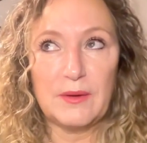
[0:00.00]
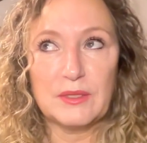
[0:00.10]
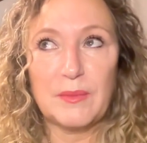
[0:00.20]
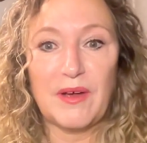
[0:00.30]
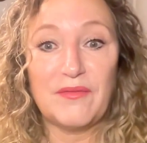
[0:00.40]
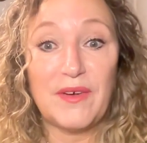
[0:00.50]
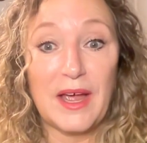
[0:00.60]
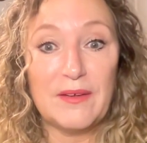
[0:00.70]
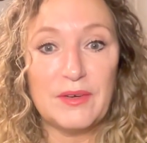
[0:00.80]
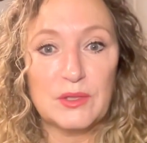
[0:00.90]
I was about
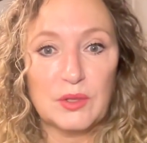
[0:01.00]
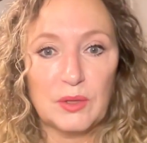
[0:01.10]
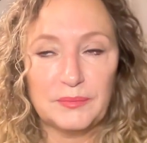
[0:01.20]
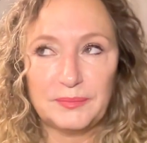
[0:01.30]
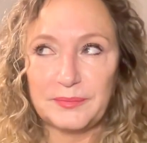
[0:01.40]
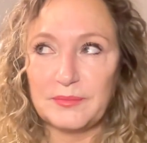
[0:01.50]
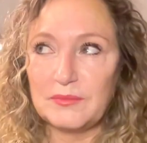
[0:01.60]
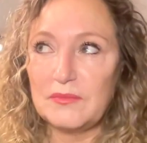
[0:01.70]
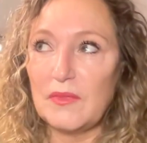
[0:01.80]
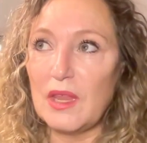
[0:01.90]
five years old
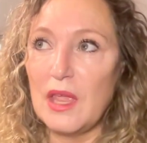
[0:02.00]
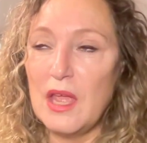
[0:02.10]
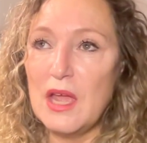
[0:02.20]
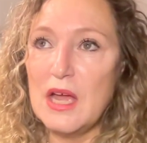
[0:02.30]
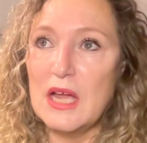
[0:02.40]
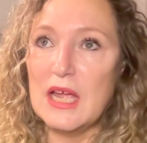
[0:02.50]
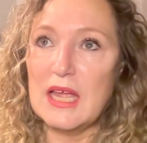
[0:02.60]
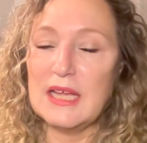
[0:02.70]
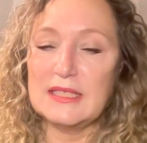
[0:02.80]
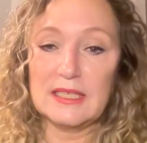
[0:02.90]

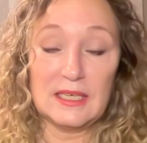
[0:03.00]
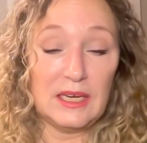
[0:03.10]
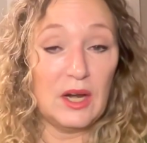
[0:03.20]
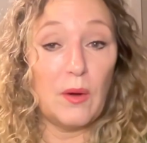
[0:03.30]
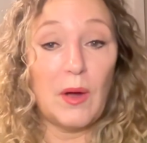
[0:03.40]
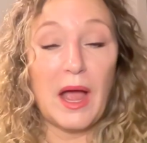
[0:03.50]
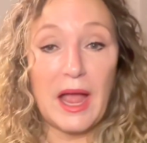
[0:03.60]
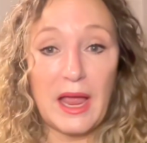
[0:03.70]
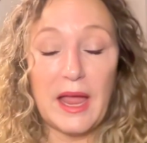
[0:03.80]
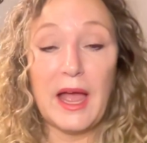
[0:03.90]
it's a you know
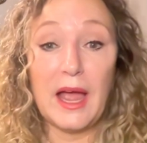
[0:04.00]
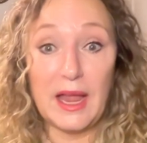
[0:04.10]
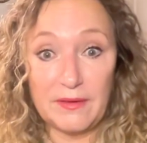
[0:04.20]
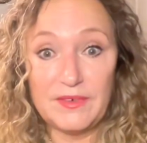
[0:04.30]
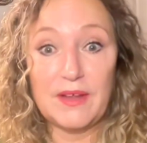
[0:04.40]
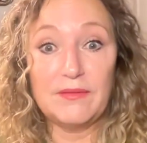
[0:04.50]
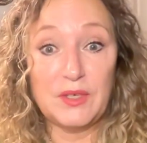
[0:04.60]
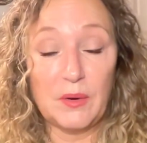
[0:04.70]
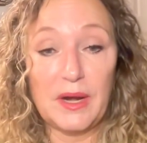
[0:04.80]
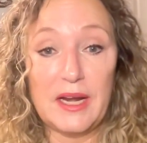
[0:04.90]
I I have
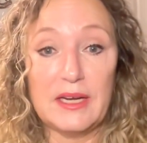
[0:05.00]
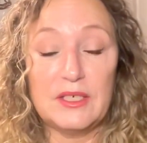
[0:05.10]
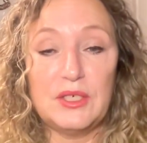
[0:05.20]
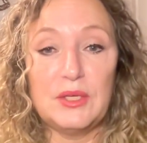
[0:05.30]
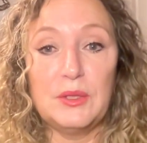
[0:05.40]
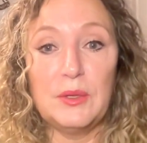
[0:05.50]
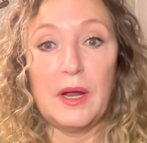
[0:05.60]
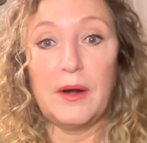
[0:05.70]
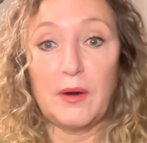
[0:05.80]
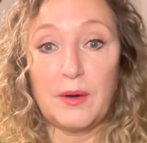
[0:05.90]
donated to
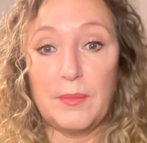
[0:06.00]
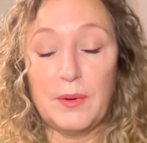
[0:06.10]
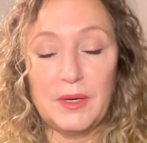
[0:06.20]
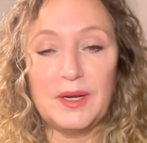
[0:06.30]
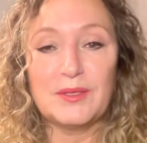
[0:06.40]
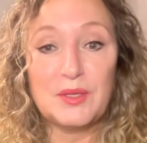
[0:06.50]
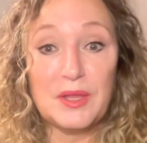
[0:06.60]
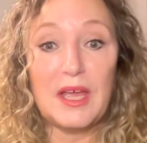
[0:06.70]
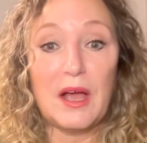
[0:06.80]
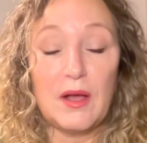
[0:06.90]
anarcho you know
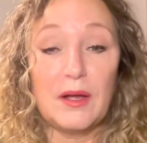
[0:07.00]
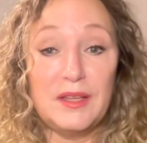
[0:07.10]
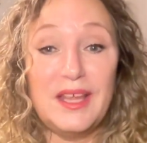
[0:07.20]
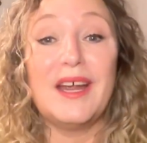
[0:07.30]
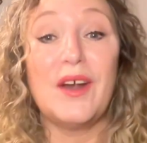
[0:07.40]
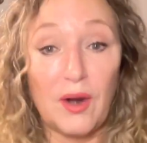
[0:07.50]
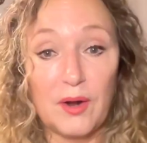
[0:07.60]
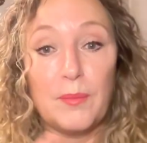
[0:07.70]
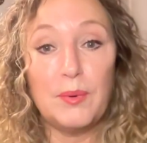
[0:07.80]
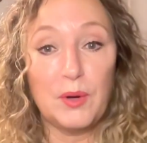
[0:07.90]
to the the
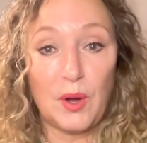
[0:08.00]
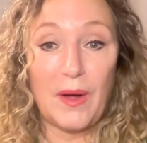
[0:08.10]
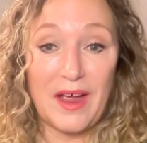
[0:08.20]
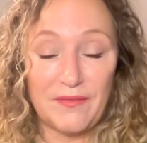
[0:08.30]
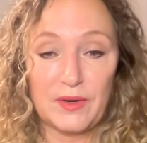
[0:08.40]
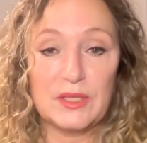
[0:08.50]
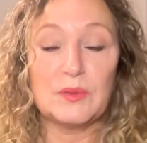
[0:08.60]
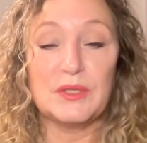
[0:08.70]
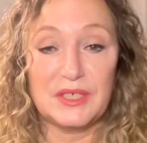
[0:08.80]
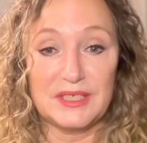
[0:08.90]
Anarchapulco
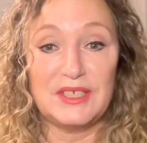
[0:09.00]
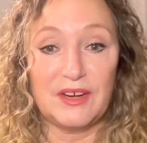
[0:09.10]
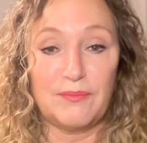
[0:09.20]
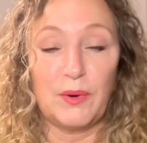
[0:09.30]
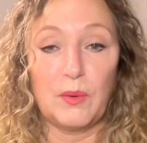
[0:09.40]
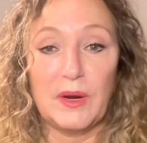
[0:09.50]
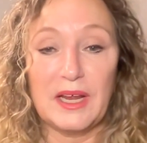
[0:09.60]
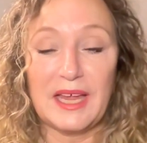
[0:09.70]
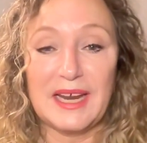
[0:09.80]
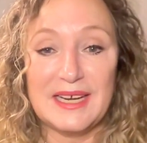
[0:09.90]
efforts, which is Jeff
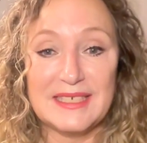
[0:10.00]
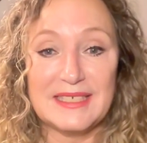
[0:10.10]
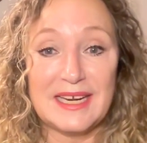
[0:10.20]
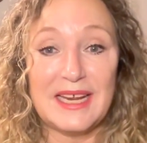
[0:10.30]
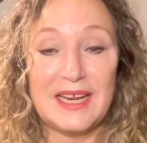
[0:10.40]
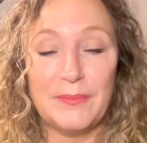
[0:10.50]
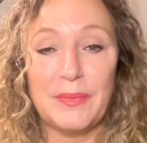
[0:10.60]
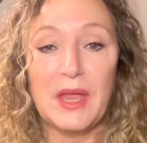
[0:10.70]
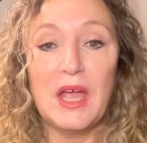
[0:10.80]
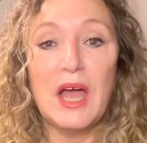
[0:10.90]
Berwick and his
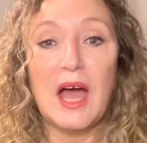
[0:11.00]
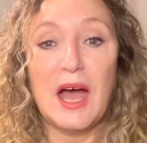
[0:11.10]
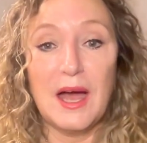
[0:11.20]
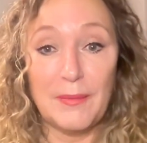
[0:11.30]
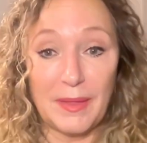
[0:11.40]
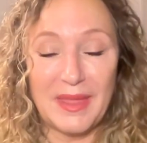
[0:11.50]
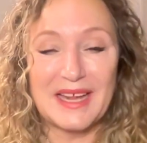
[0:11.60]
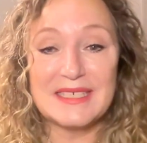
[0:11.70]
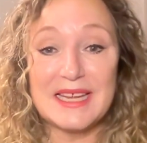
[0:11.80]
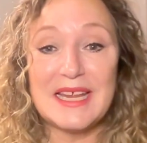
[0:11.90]
team, um, and
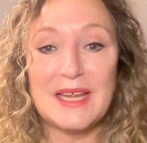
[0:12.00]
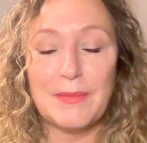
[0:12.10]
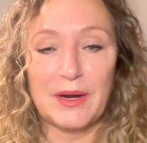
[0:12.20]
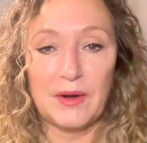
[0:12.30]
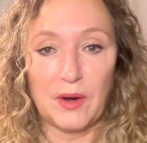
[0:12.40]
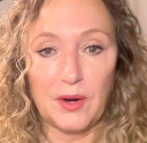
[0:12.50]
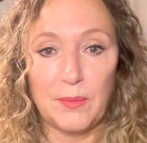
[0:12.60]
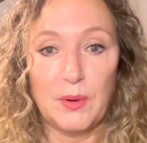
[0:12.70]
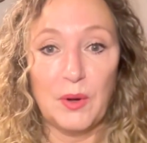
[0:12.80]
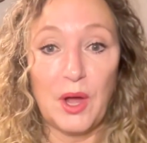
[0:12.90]
that team at
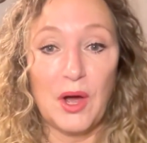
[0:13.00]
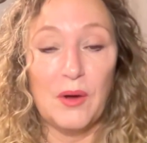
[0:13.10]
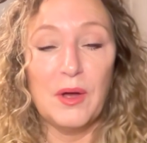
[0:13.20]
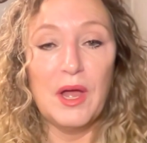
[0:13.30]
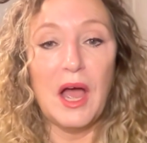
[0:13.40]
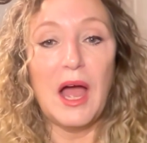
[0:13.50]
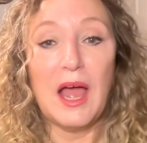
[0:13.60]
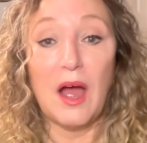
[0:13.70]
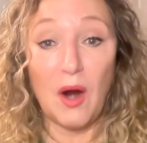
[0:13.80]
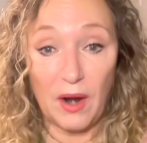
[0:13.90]
Anarchapulco
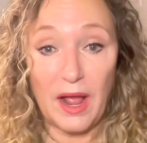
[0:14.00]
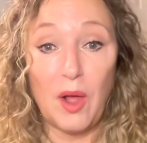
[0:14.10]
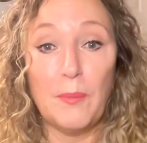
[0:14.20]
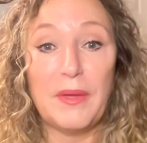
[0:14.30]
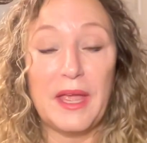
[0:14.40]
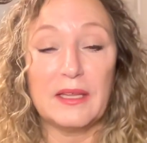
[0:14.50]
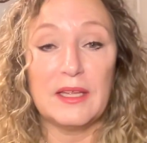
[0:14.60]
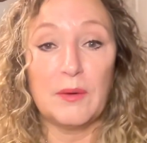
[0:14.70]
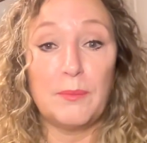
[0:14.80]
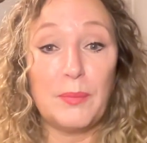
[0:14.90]
uh, are
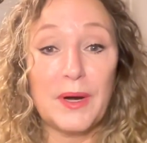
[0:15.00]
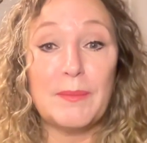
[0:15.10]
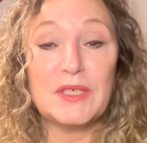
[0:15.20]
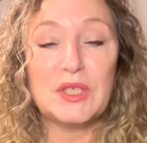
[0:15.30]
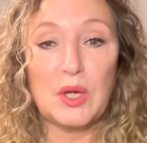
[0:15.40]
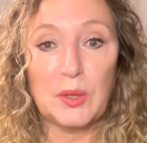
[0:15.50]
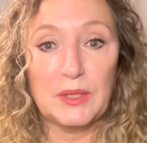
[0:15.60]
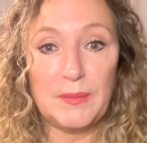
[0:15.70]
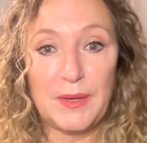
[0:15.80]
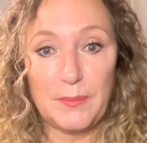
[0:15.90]
helping. They're pretty much the
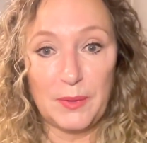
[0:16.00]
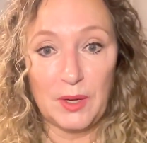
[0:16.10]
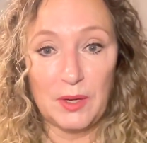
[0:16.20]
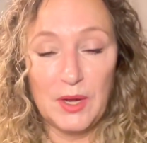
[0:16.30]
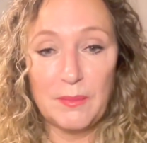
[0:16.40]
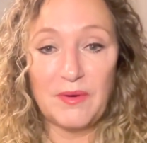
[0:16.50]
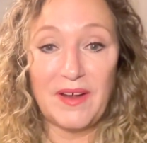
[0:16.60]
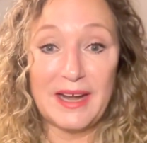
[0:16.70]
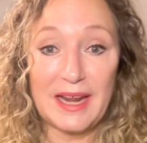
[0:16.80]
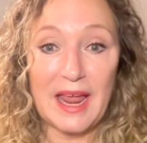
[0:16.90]
only people
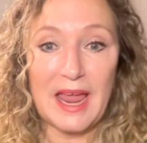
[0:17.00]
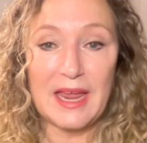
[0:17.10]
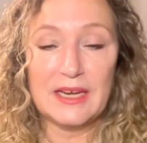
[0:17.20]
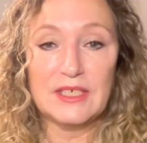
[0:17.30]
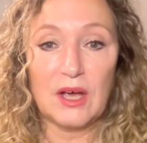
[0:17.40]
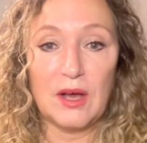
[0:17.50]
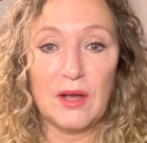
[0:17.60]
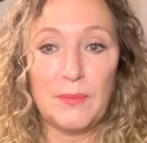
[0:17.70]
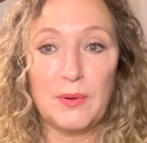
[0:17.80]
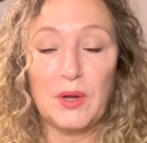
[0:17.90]
providing aid to
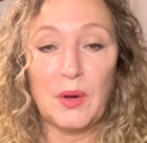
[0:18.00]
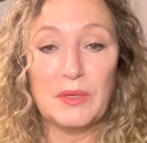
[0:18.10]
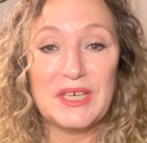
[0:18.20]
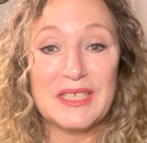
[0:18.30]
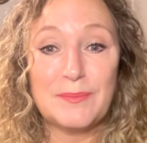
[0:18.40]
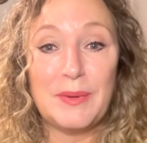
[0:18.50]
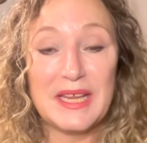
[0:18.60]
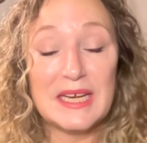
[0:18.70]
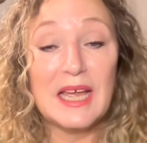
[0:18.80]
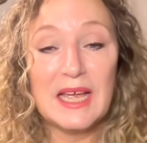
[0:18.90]
Acapulco, which has
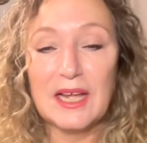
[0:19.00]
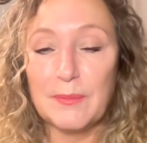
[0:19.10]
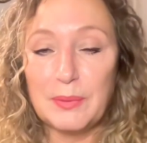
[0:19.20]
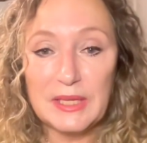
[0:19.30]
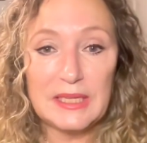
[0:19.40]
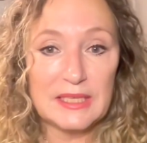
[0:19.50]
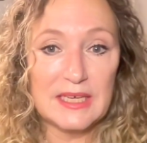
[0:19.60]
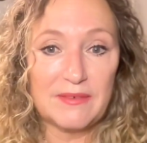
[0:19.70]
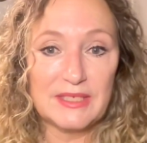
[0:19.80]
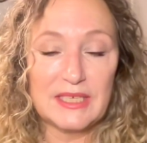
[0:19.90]
been completely
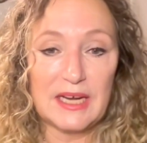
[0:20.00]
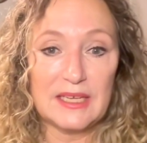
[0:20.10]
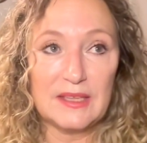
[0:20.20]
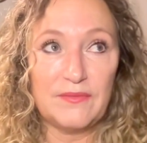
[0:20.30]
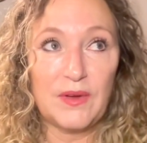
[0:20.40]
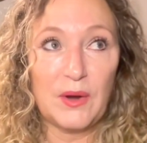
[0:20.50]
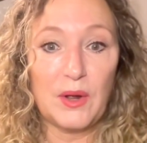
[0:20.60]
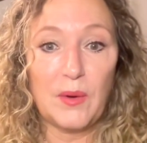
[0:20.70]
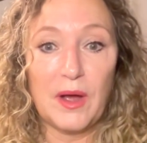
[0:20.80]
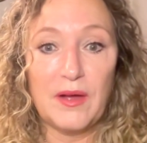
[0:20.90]
devastated. The
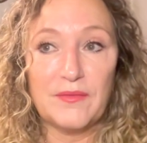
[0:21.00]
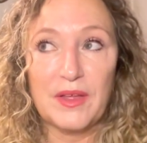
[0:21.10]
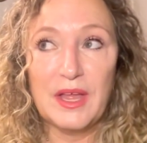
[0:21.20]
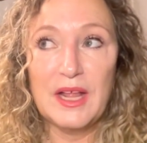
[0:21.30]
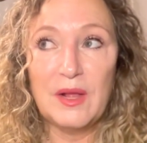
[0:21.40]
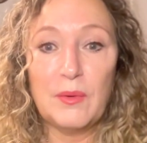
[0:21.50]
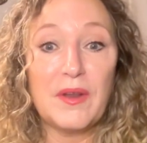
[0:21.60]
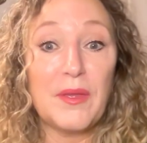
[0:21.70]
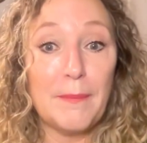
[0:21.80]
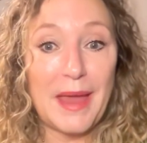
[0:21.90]
photo of
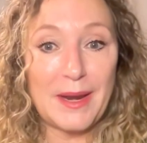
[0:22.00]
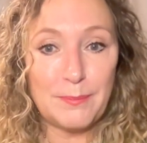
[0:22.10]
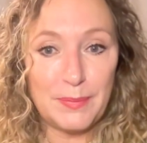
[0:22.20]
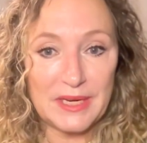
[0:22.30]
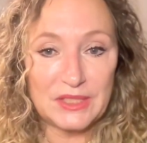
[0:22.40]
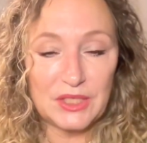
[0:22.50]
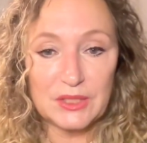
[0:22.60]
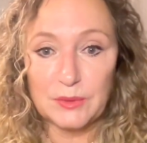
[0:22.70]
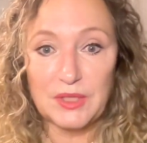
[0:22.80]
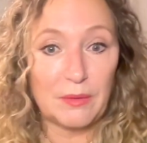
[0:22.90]
one of the main
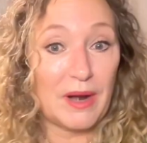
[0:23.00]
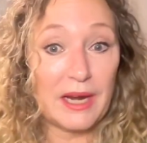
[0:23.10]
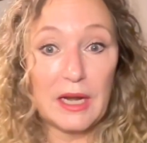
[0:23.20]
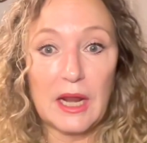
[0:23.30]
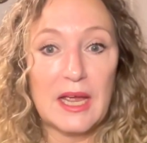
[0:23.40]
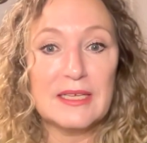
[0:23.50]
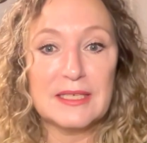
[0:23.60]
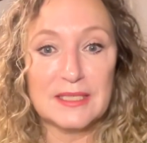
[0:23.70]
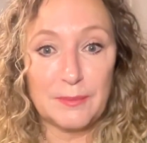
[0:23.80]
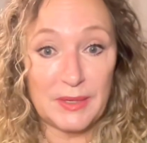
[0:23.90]
beaches, which I
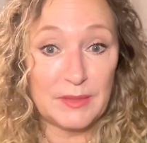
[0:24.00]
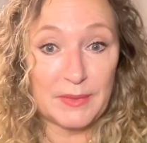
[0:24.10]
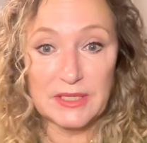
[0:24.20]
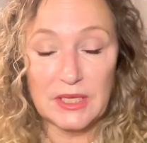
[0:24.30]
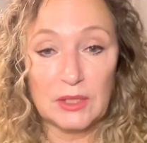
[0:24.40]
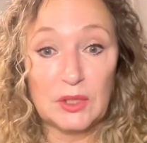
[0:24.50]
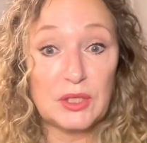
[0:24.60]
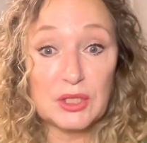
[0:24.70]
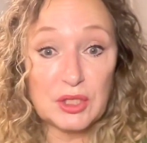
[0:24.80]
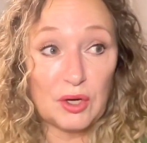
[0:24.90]
recognize, it's the beach my son
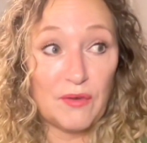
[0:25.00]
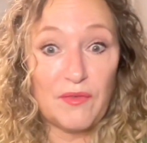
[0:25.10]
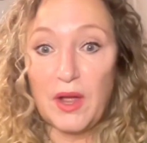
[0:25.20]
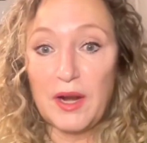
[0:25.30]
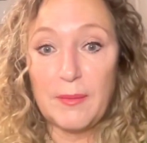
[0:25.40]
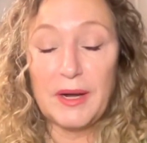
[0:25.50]
learned to surf on.